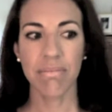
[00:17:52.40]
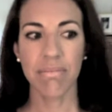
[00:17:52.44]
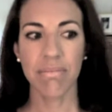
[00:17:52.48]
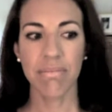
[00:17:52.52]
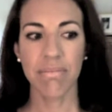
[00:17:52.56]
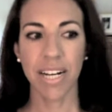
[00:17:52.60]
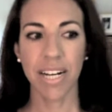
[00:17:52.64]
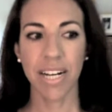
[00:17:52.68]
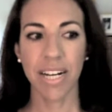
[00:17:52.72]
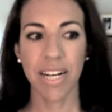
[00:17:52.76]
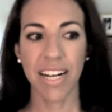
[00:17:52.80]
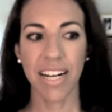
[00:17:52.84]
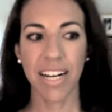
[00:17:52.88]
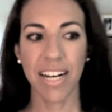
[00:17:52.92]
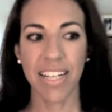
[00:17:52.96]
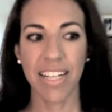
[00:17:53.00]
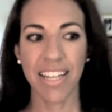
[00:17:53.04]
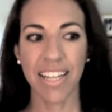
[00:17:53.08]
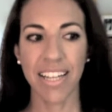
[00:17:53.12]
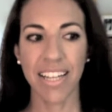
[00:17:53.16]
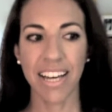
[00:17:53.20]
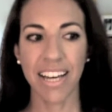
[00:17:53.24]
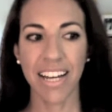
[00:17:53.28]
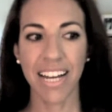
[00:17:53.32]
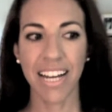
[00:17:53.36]
Had
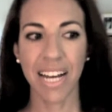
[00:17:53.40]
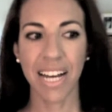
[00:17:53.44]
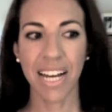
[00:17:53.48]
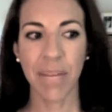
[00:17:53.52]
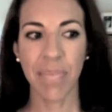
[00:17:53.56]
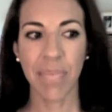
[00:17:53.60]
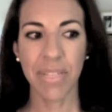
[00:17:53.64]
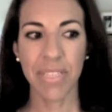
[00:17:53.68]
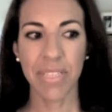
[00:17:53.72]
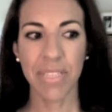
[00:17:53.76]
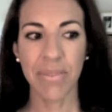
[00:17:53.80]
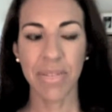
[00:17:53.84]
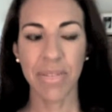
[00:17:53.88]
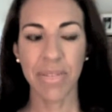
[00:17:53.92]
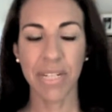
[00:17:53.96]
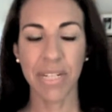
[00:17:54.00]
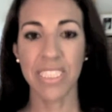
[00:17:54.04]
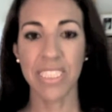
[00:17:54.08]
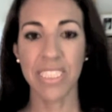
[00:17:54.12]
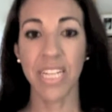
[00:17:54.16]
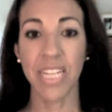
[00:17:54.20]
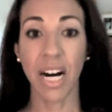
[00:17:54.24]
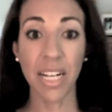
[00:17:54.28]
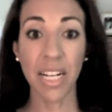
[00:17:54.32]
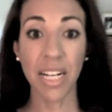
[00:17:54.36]
that happened when I was
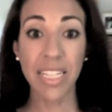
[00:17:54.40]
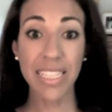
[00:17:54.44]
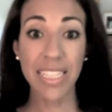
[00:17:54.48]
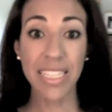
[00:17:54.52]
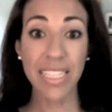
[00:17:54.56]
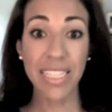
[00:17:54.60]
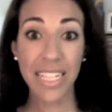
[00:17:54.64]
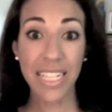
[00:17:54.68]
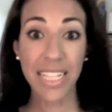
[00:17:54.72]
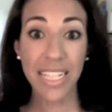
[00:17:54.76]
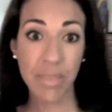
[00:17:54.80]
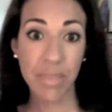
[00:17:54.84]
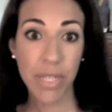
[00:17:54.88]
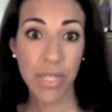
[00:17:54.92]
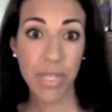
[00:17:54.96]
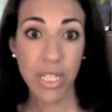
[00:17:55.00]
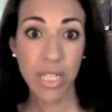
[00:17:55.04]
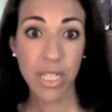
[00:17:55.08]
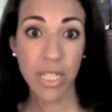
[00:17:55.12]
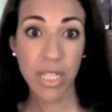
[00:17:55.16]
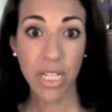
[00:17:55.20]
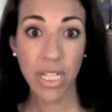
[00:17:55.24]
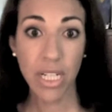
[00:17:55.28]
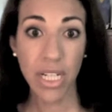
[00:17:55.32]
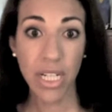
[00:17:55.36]
not in labor,
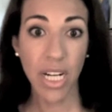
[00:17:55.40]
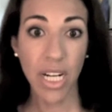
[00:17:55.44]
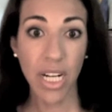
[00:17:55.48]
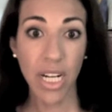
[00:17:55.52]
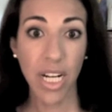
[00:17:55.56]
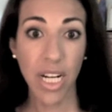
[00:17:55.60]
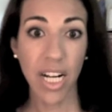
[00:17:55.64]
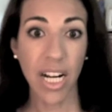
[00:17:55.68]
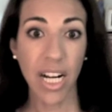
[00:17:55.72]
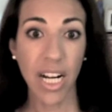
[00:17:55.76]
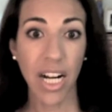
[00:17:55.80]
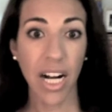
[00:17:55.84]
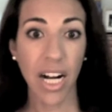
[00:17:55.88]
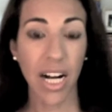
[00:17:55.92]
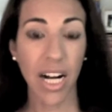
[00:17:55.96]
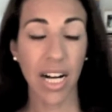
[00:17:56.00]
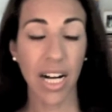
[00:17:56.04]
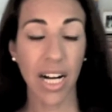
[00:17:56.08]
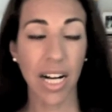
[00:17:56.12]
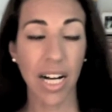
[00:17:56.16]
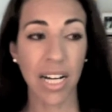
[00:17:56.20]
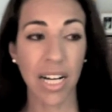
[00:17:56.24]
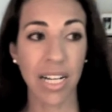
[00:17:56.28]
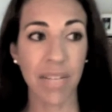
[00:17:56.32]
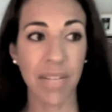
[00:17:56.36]

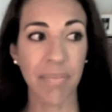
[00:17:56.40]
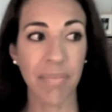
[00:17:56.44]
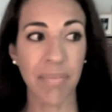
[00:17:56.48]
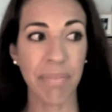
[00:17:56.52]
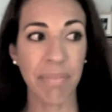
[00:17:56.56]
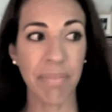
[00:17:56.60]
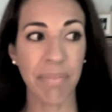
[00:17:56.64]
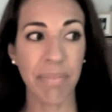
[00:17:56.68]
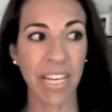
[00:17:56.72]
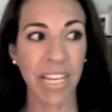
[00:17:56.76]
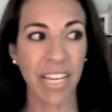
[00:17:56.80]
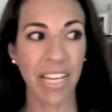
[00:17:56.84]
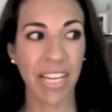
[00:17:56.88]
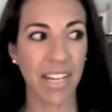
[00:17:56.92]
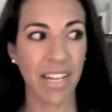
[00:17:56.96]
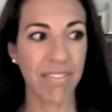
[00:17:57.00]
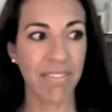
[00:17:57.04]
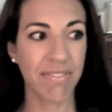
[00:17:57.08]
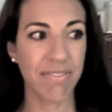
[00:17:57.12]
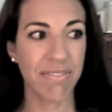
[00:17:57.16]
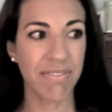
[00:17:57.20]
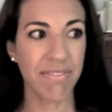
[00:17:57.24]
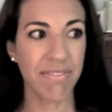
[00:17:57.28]
I may have